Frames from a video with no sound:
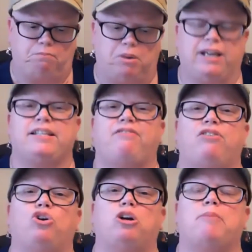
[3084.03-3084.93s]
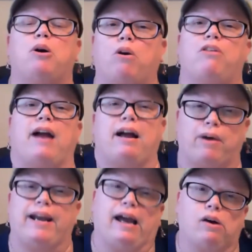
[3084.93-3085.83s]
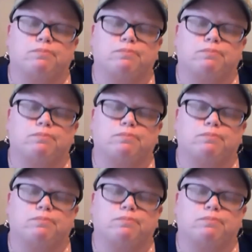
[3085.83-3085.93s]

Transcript: because they feel good about where they're at right now.